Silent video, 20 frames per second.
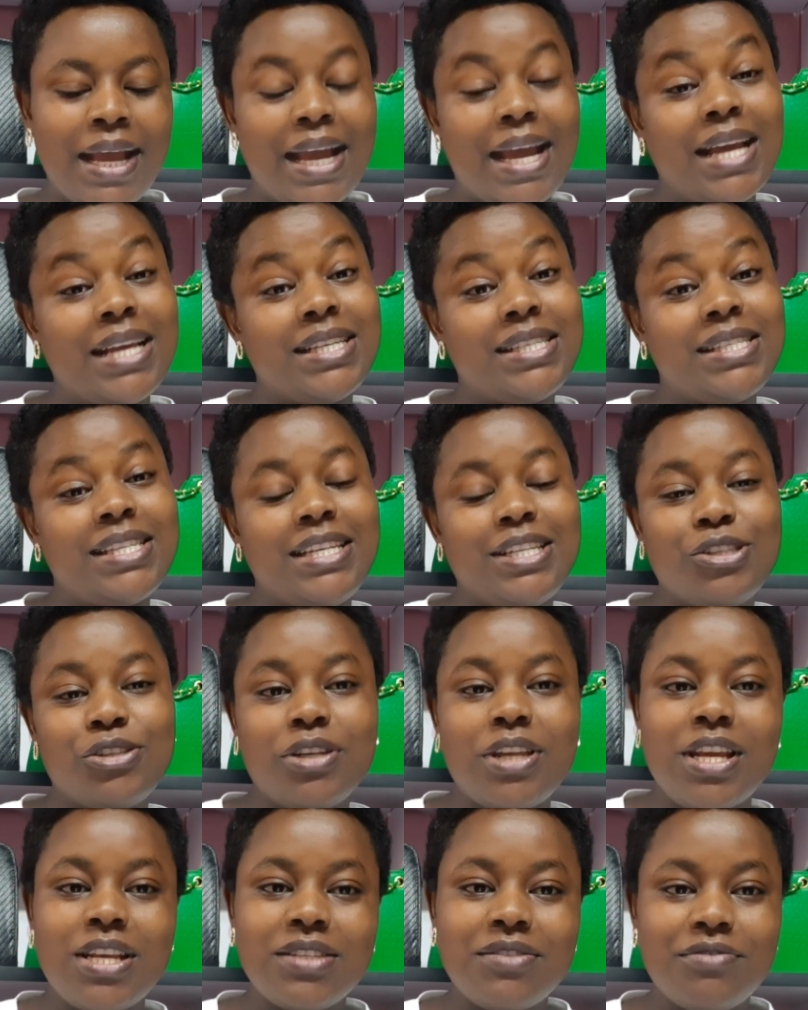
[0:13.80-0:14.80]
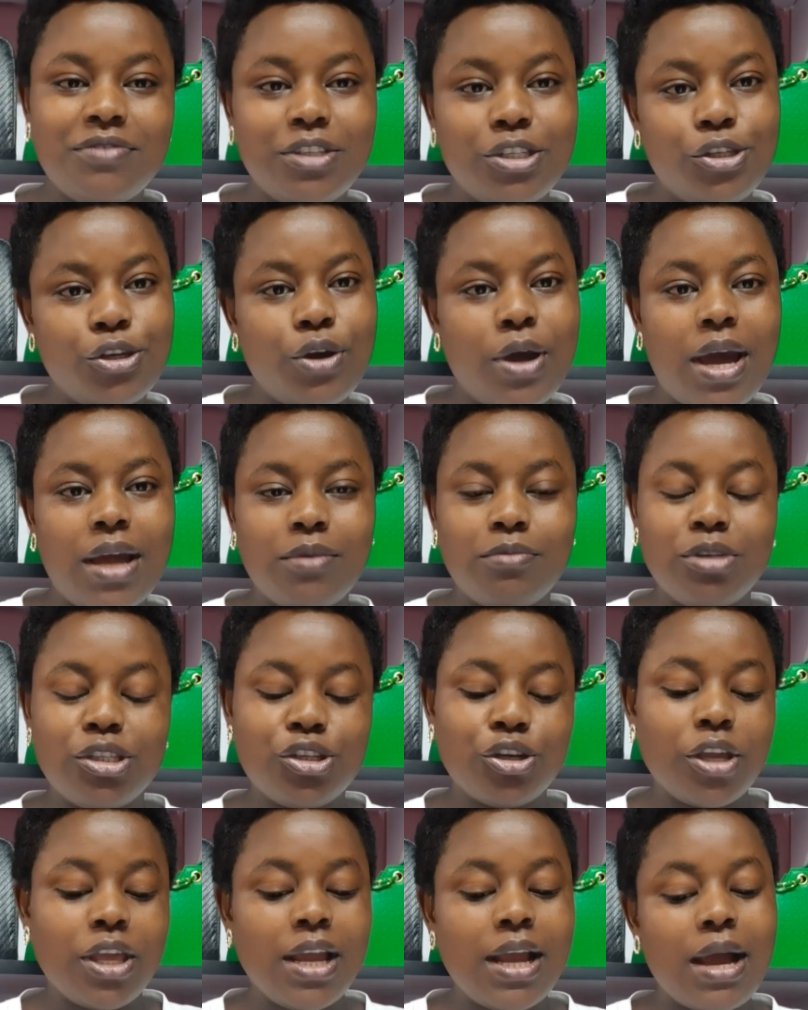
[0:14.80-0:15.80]
Guys, in today's video I'll be
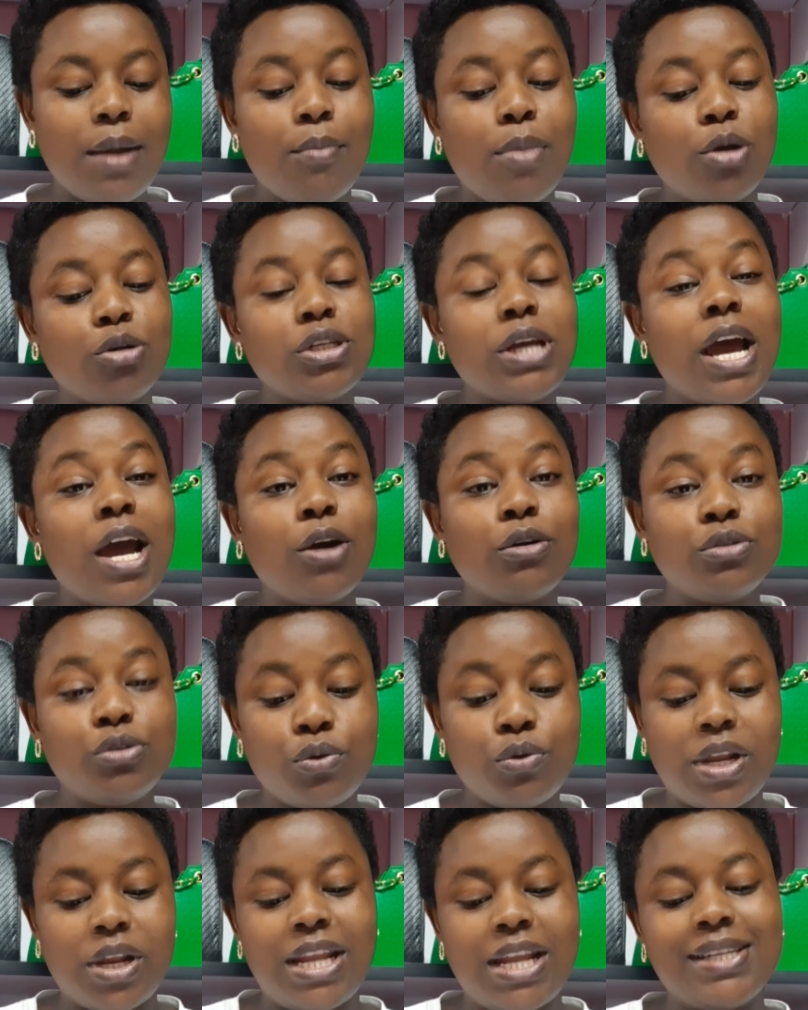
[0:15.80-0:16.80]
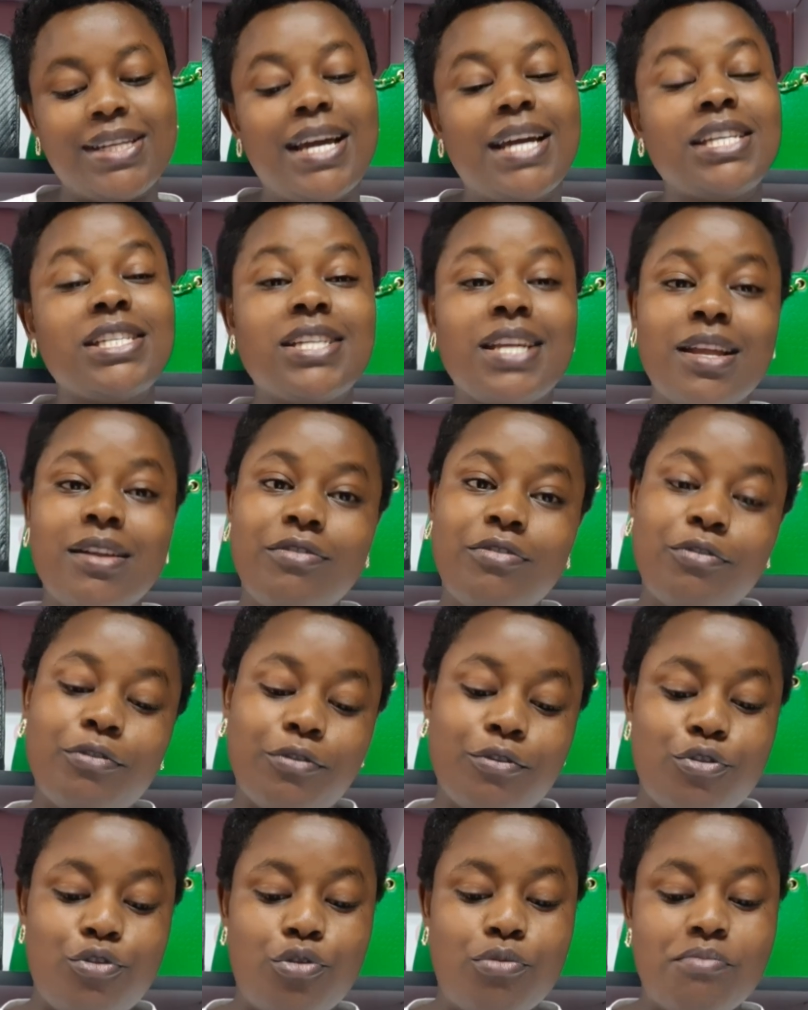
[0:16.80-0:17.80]
talking about how to rent a shelf
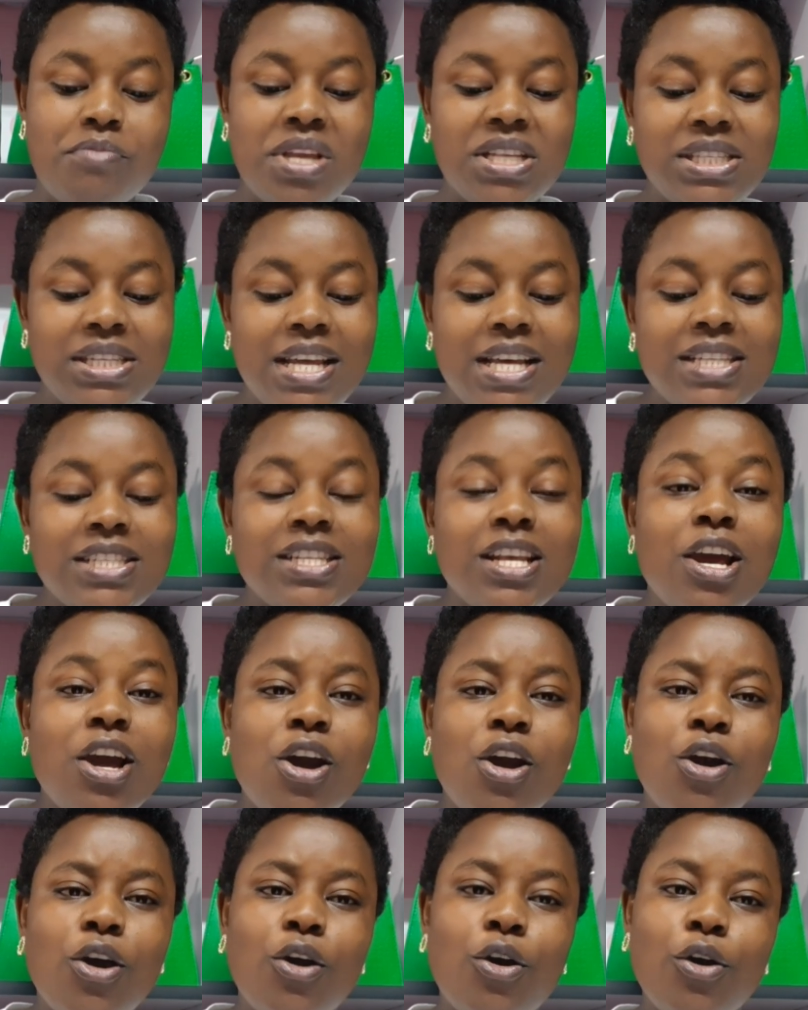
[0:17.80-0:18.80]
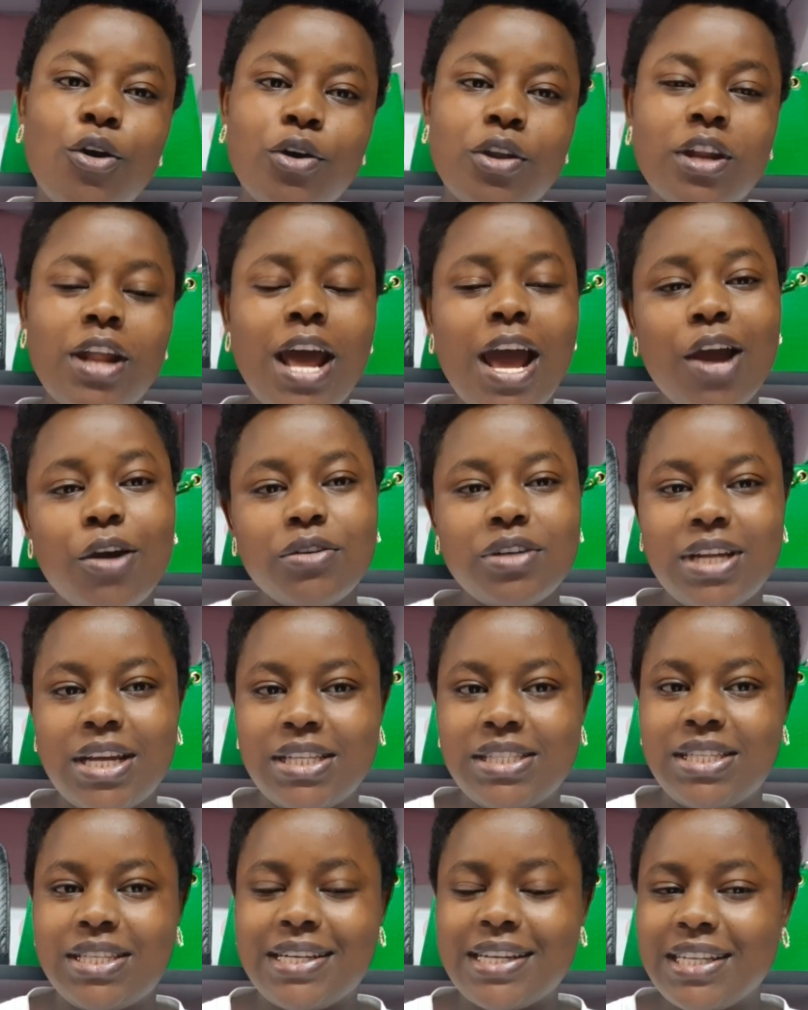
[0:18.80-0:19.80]
for your business, or how
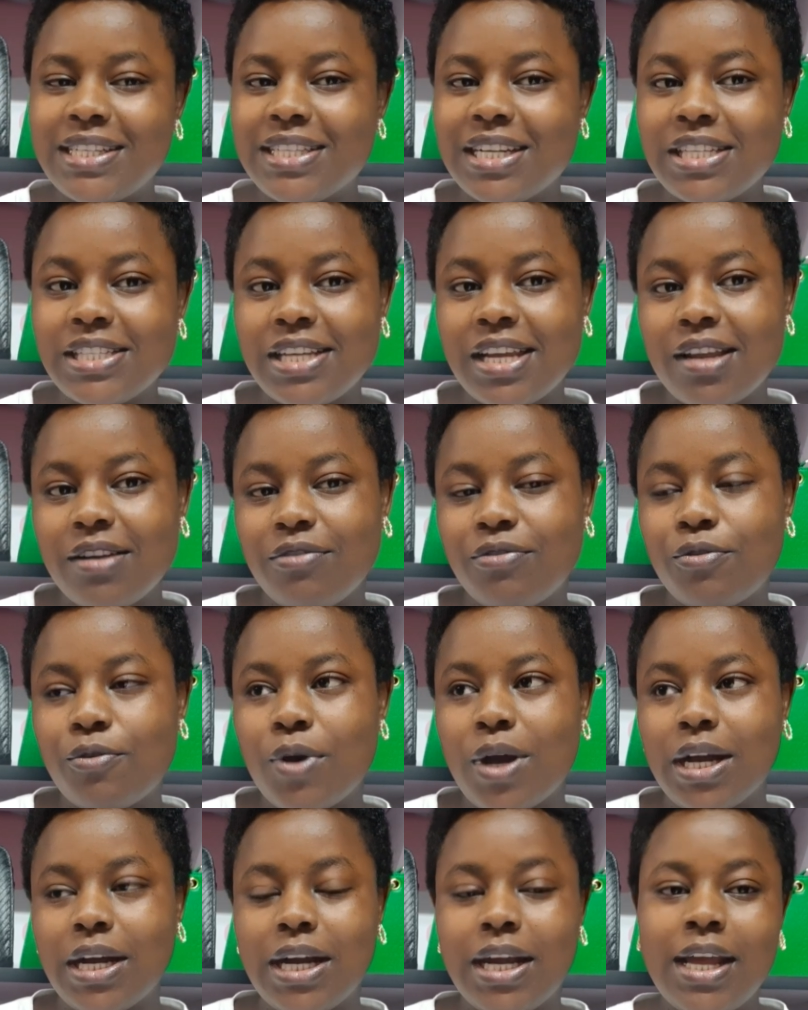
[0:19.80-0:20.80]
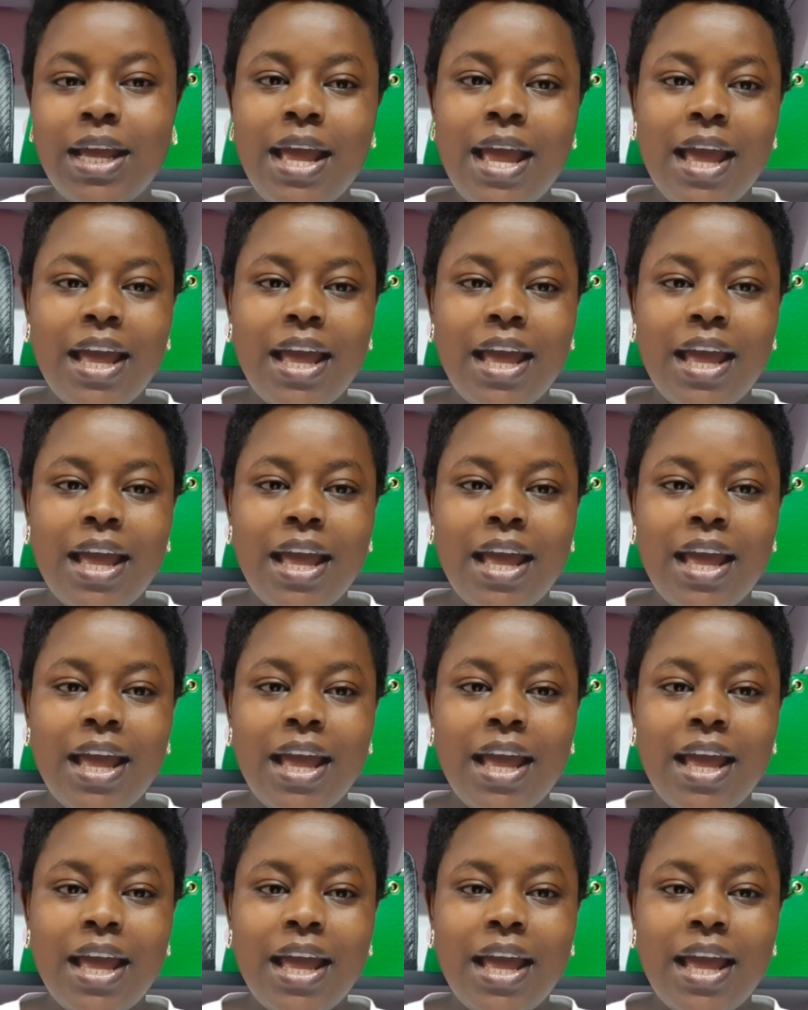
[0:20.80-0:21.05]
does rent a shelf work.